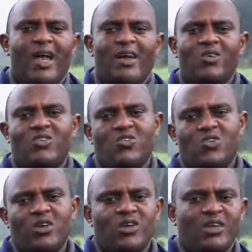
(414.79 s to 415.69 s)
and
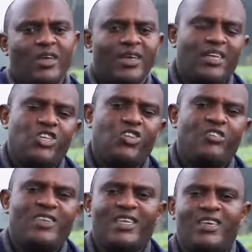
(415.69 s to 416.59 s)
also initial
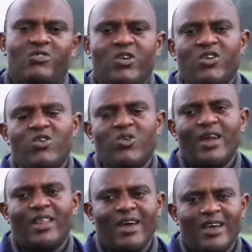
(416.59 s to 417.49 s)
stages, we are going to look
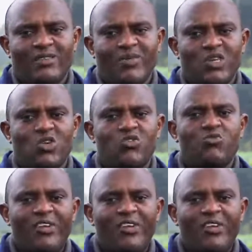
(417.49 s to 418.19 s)
at the aspect of